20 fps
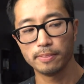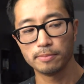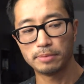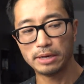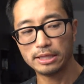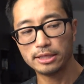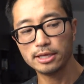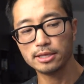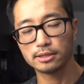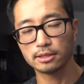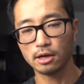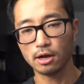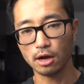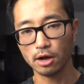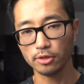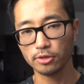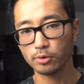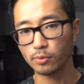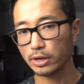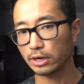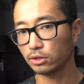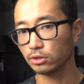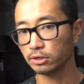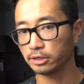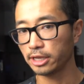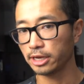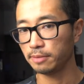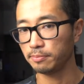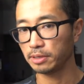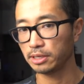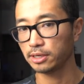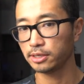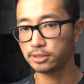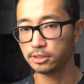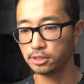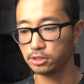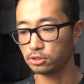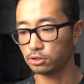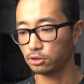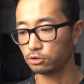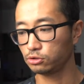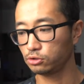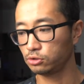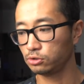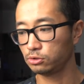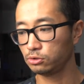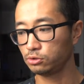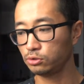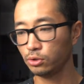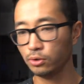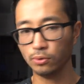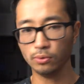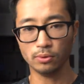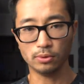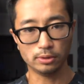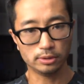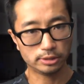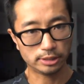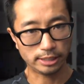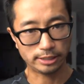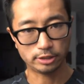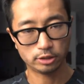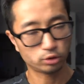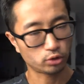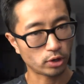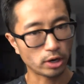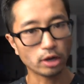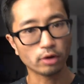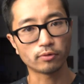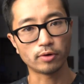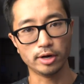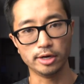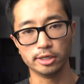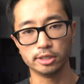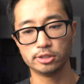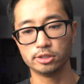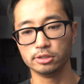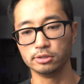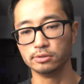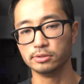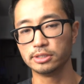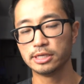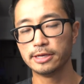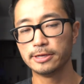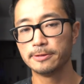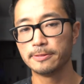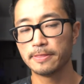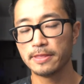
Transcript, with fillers: But I think the other way to look at it, because these are tools like trail running shoes,